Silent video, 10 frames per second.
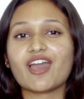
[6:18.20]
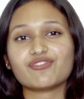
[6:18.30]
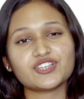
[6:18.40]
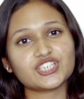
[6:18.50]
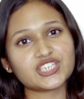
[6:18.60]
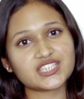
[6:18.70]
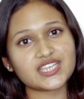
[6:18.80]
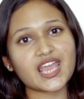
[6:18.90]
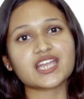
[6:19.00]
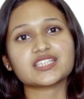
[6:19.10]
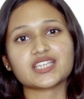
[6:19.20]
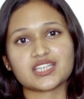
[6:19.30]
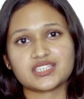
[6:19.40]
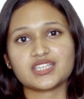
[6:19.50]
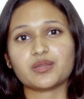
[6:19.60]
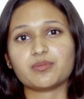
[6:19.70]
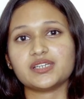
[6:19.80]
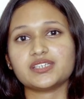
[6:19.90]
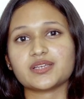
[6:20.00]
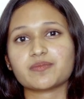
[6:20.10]
efficiency and
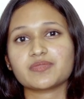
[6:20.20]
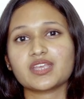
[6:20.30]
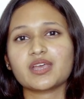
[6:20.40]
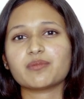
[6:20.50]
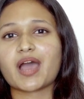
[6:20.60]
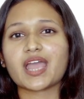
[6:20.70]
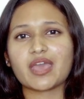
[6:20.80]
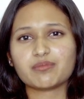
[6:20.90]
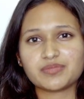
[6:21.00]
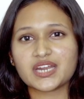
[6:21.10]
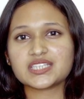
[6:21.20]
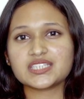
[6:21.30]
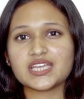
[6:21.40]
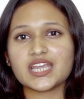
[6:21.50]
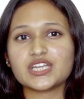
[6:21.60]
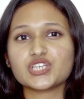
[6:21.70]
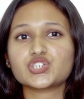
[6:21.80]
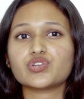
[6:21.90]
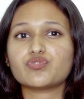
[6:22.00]
sustainability. By embracing Industry